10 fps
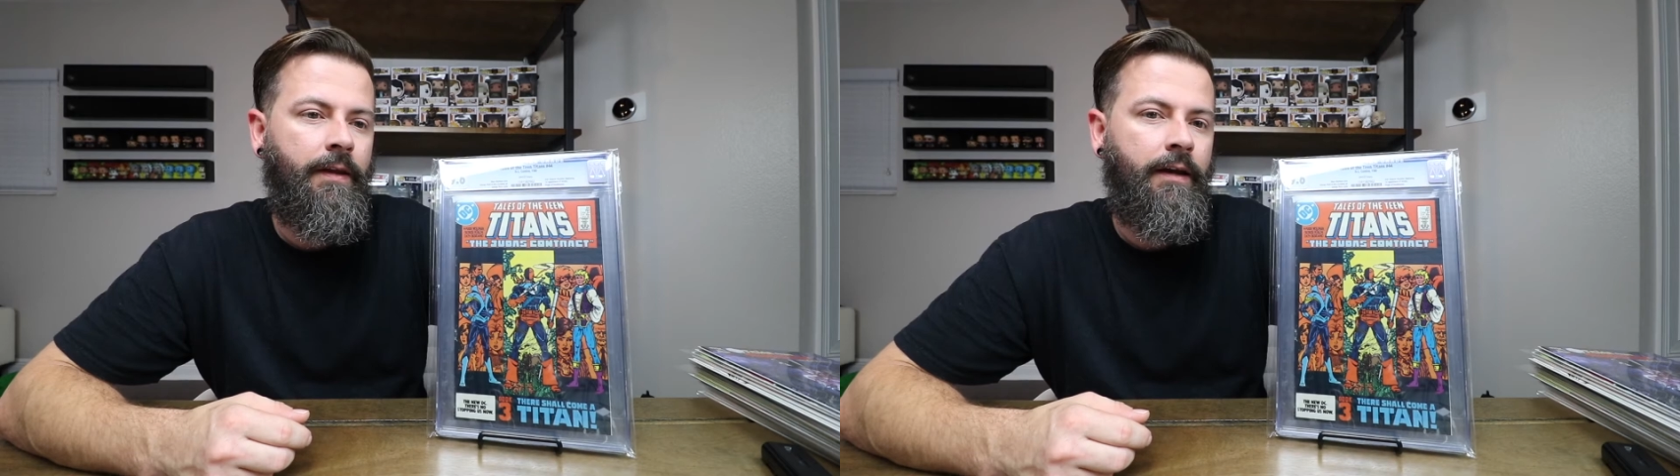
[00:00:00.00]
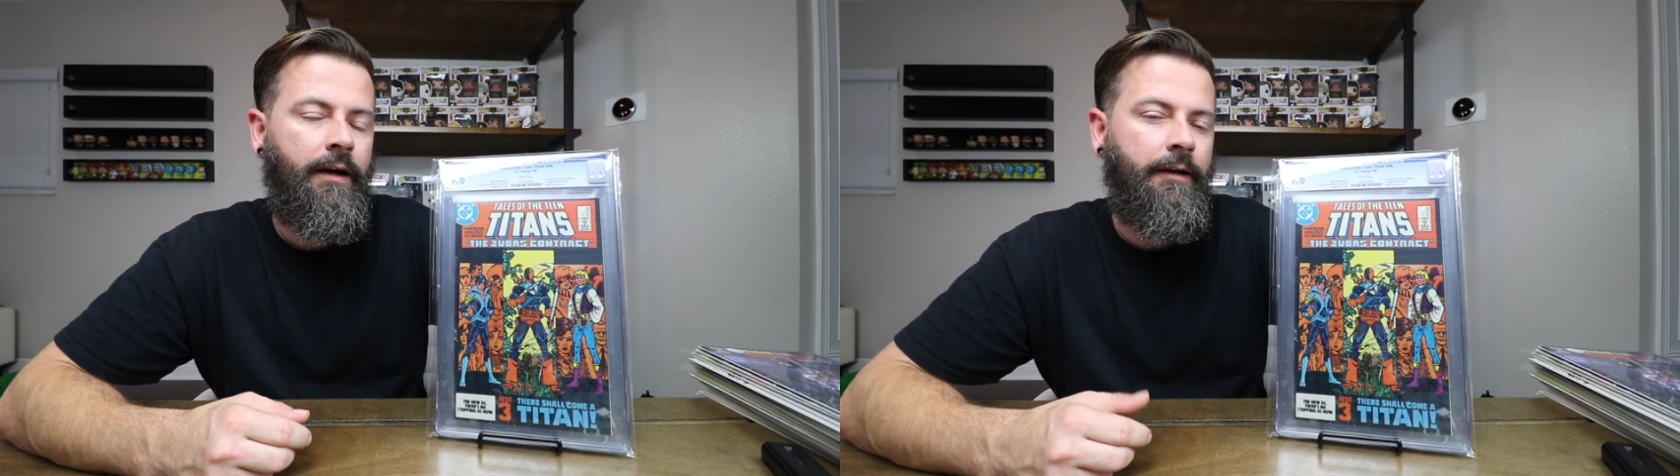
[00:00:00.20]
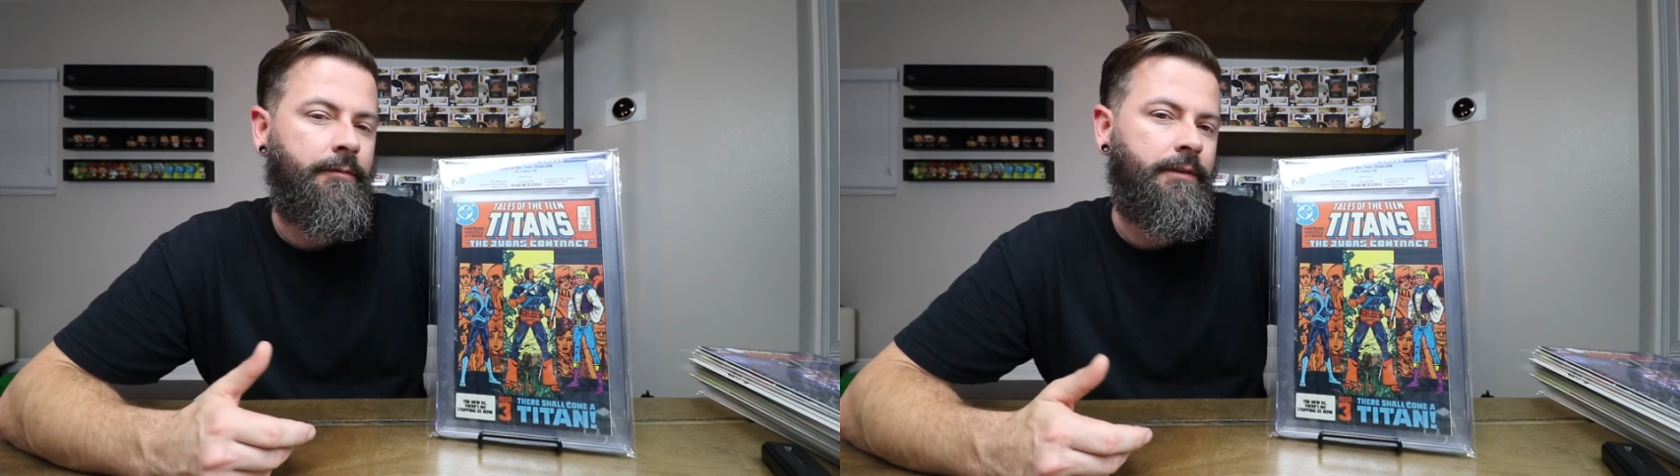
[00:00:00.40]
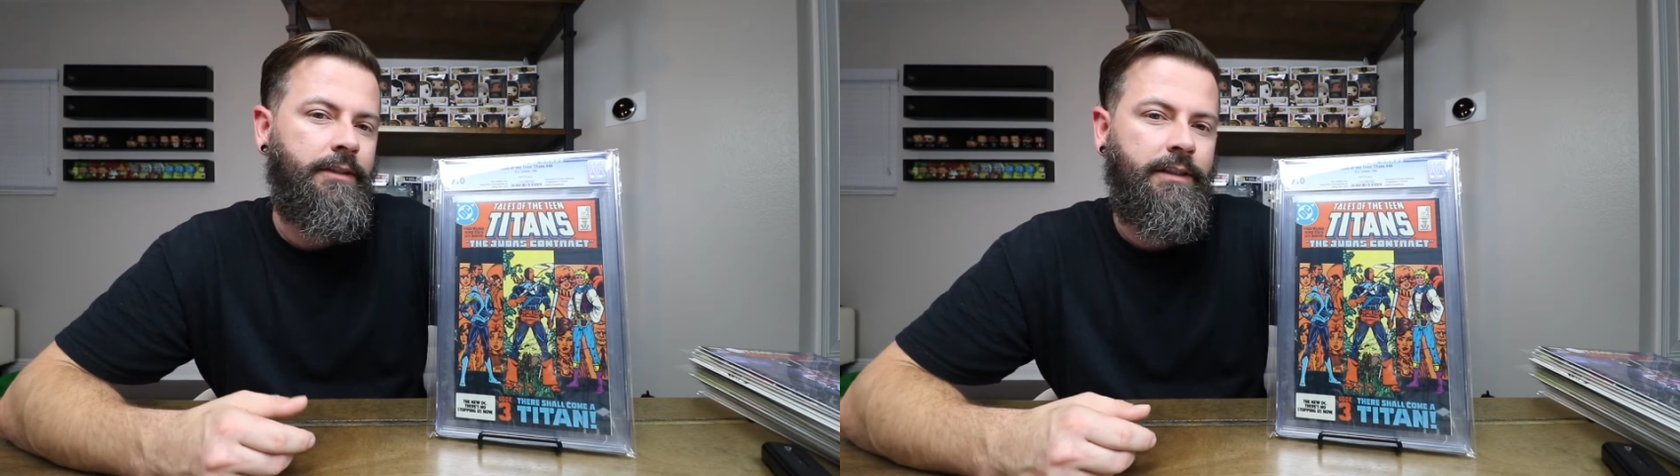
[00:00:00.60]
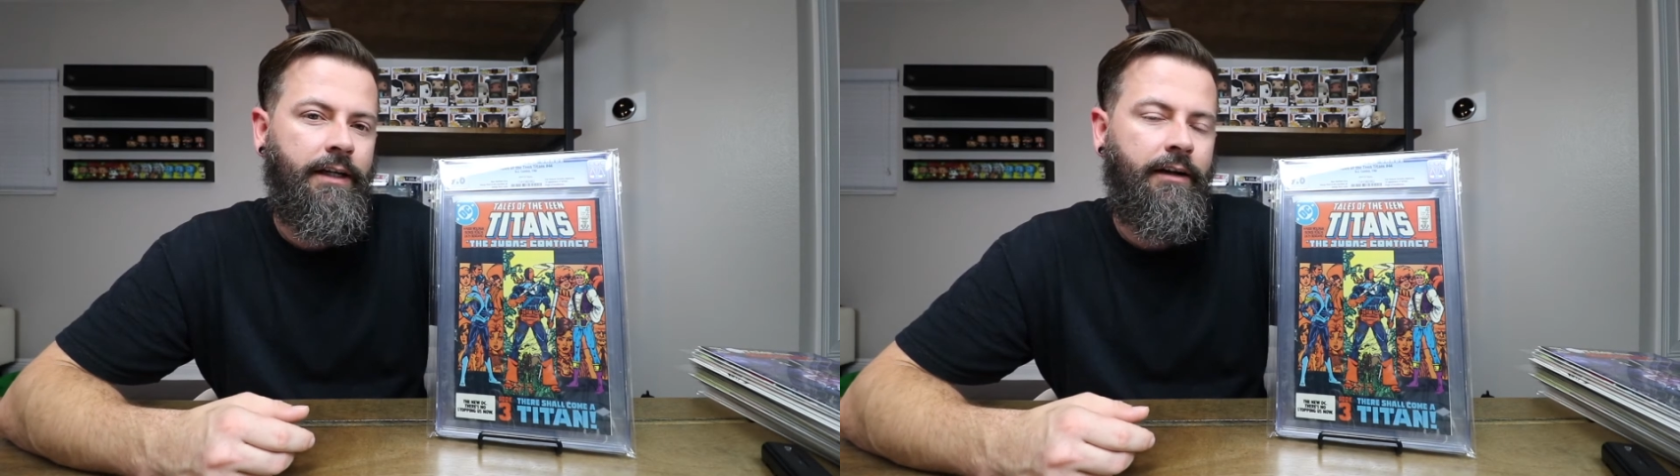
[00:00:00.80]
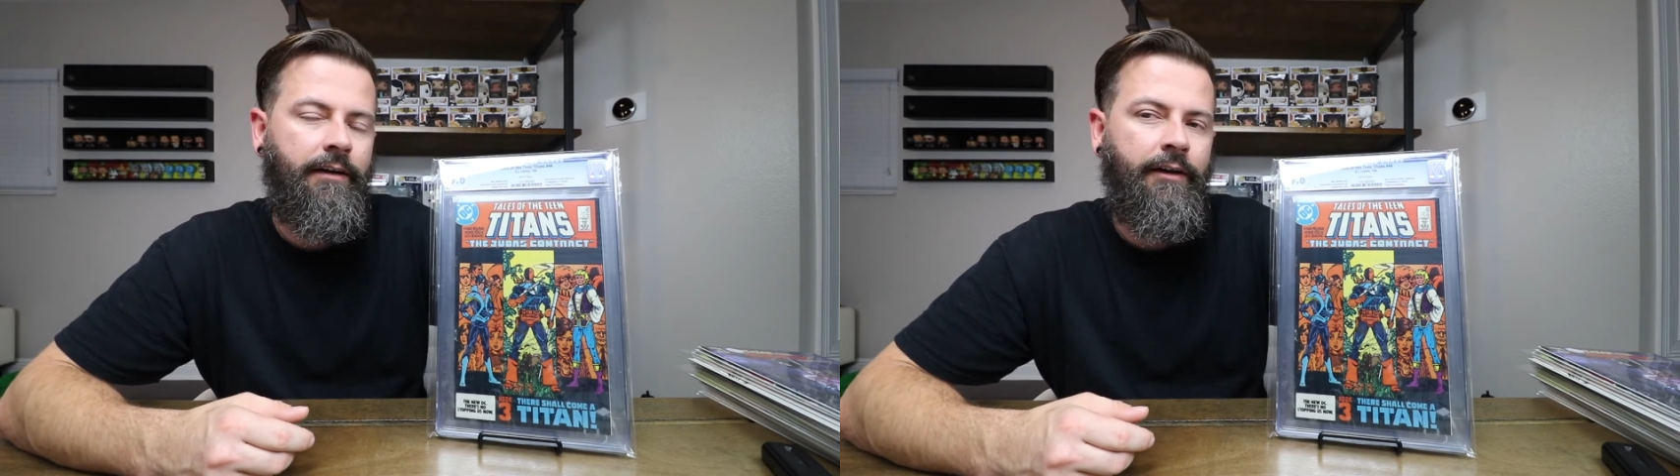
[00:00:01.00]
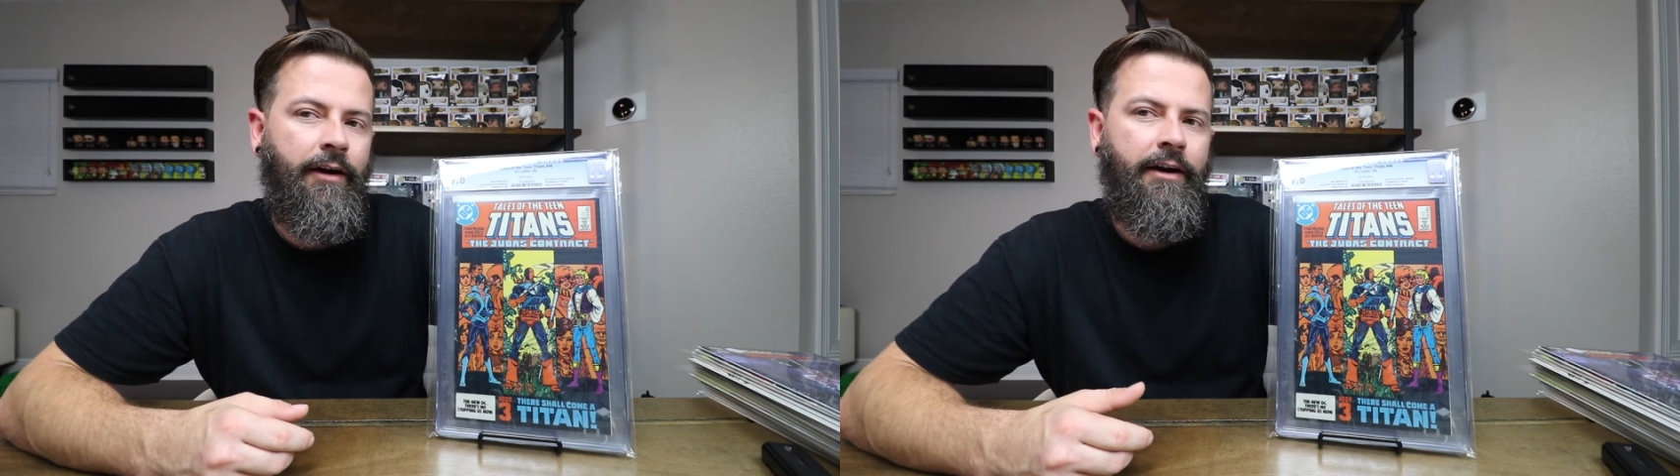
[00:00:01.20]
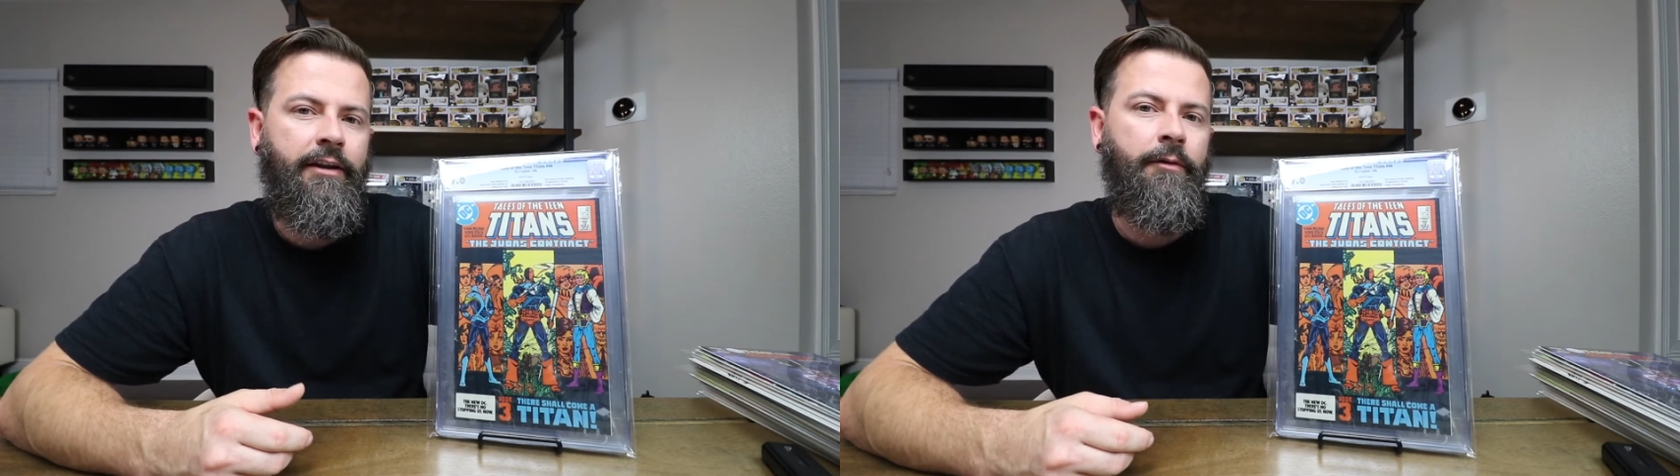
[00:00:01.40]
because I
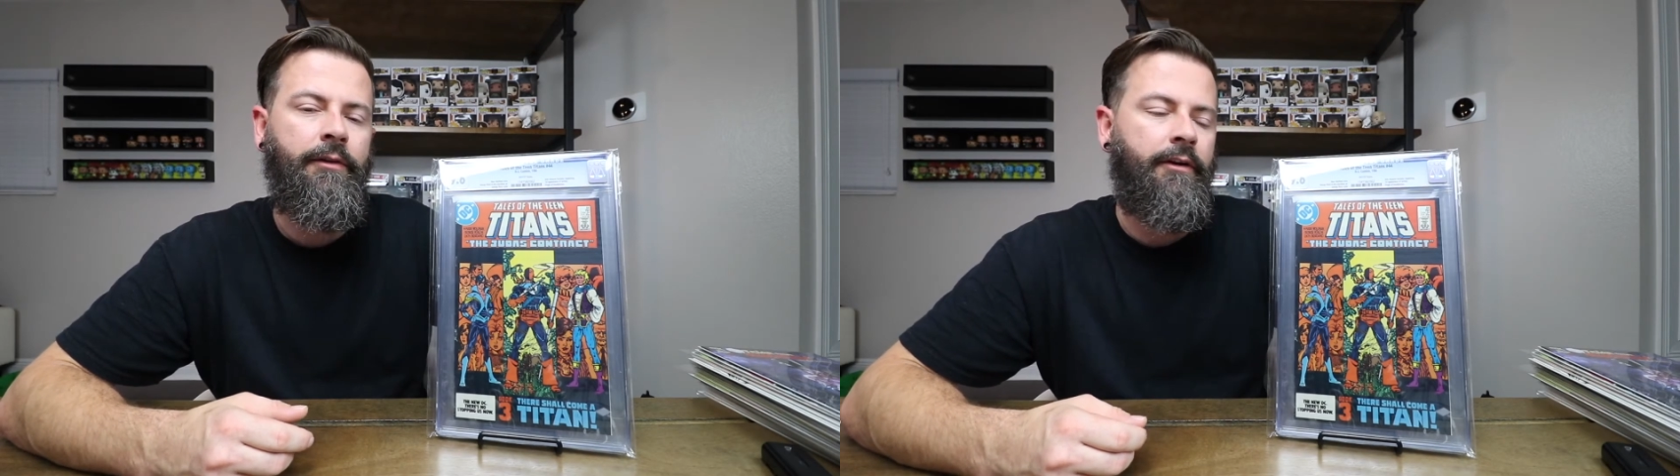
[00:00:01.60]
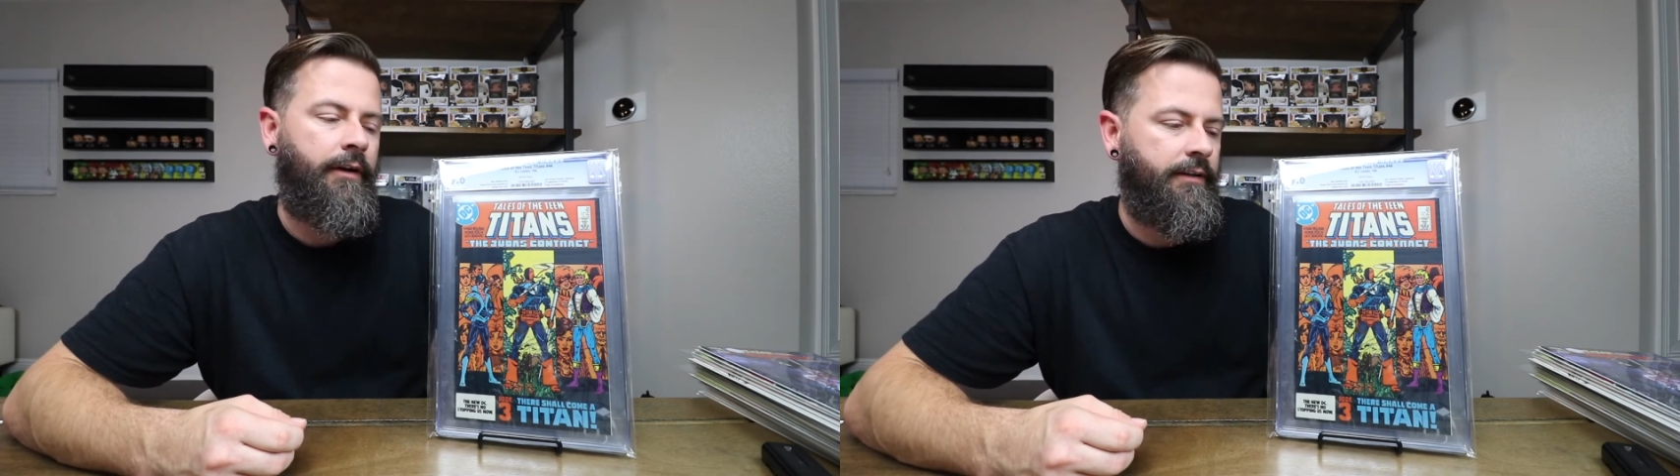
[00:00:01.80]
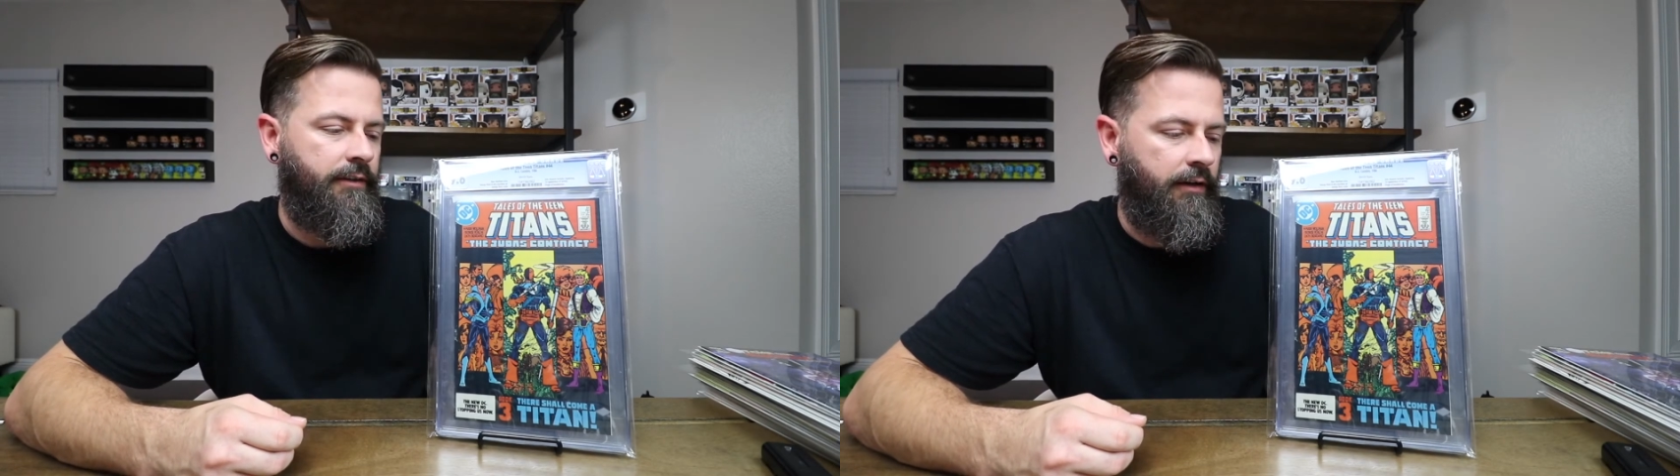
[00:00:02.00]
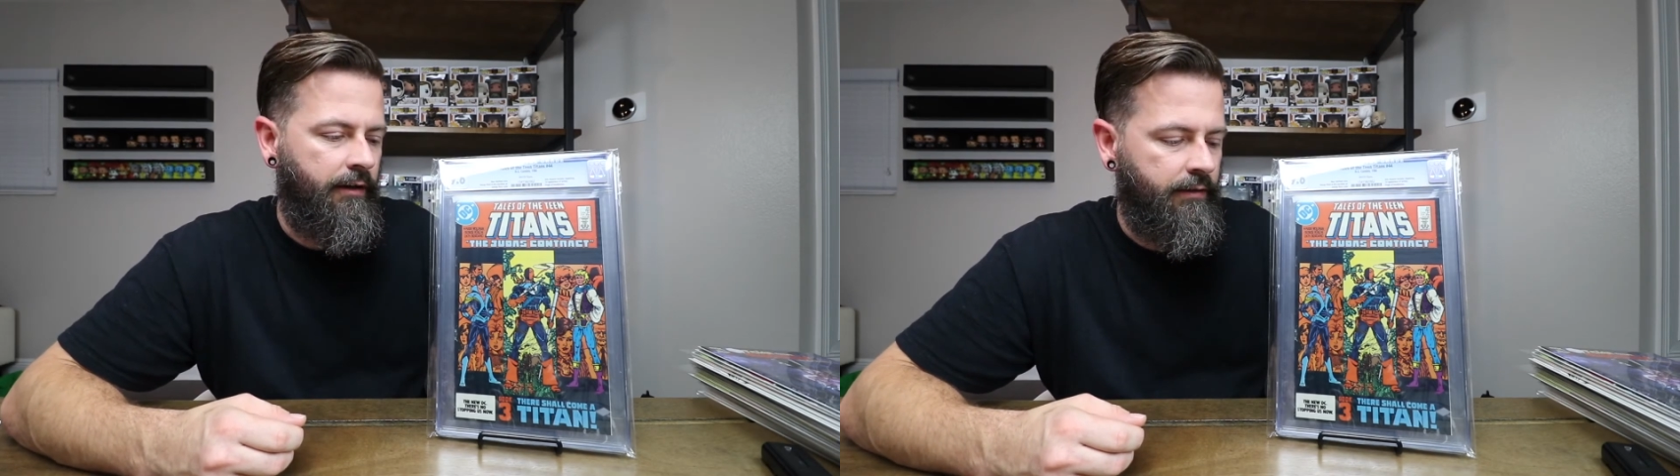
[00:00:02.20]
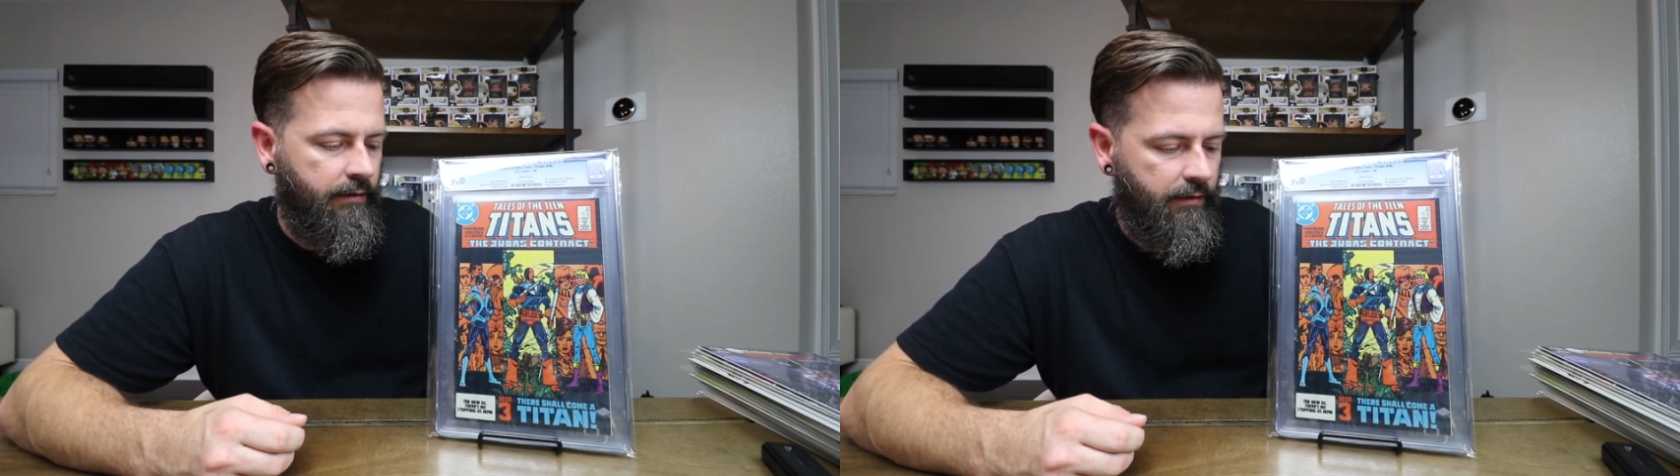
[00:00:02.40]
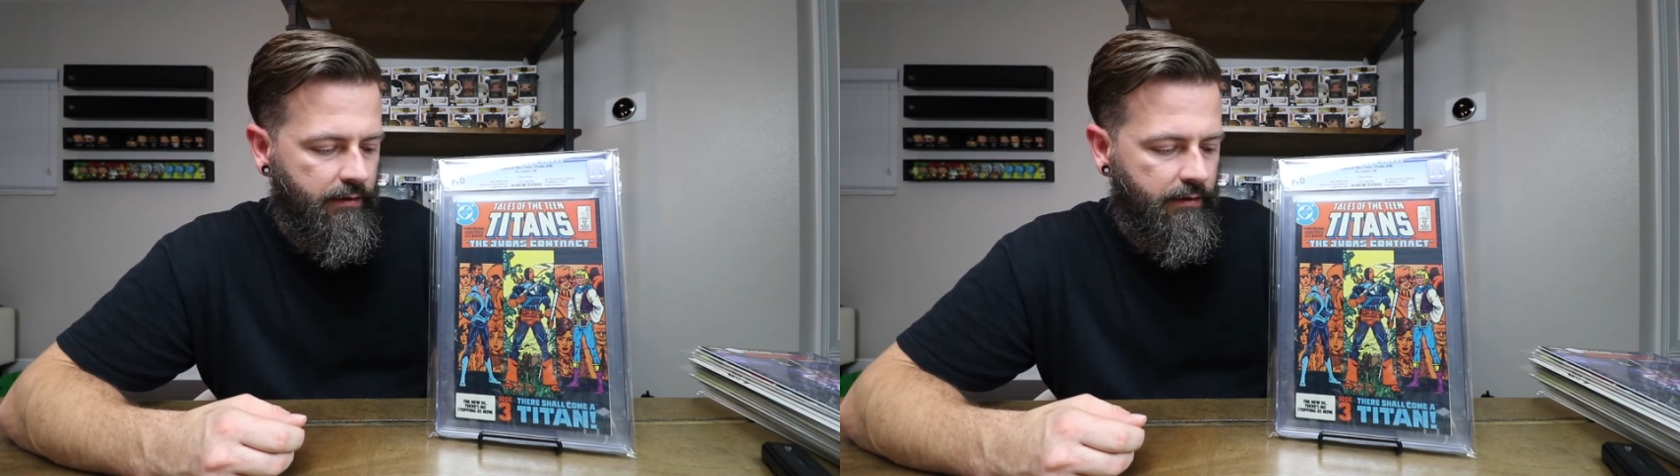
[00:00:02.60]
already know what the grades are, and